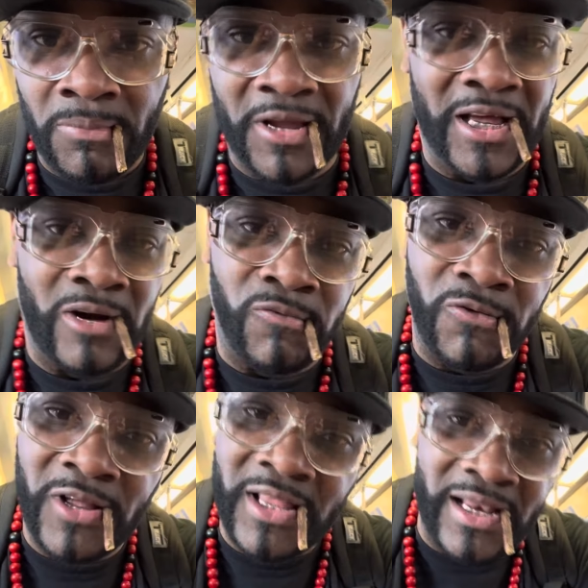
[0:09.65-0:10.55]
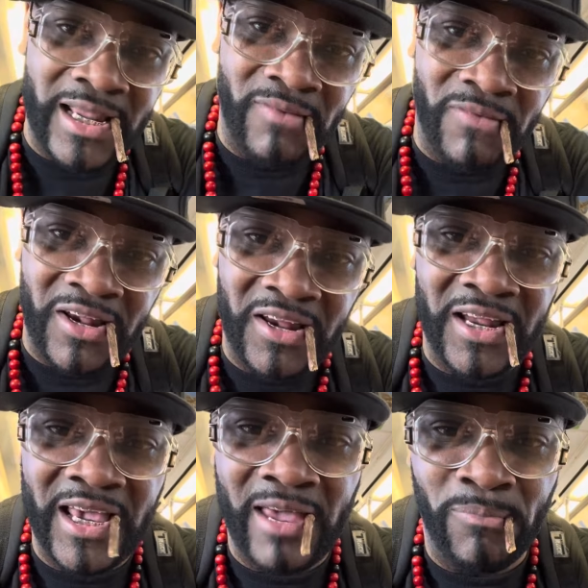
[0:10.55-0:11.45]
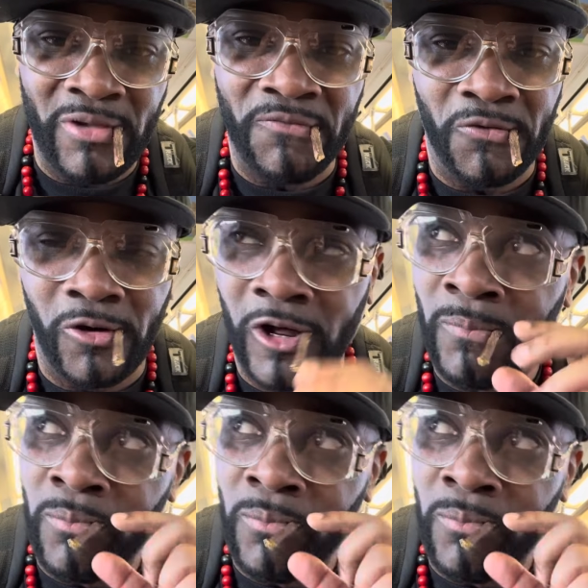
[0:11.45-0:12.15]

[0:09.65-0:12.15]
that I really never shared before.